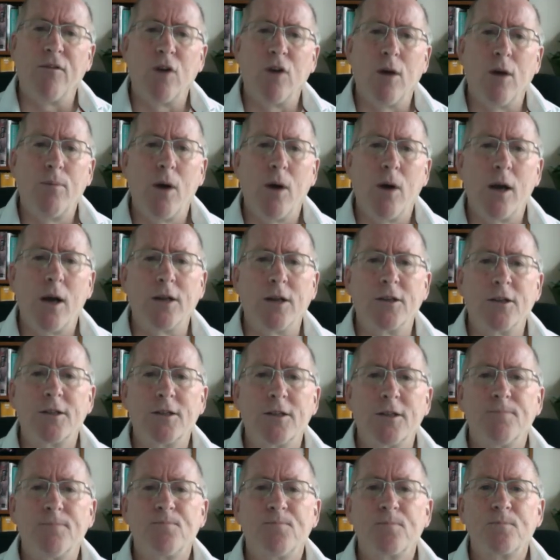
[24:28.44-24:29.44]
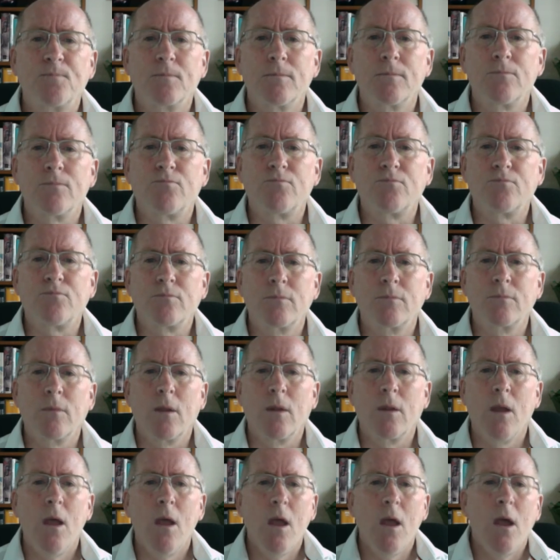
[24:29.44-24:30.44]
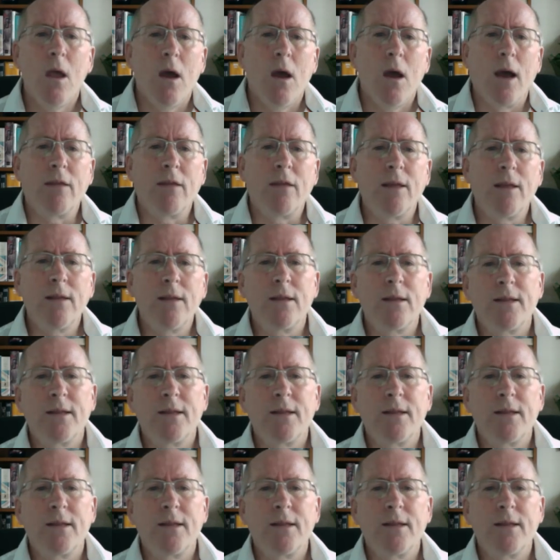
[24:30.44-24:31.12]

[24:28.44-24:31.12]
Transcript: upon us. I think that they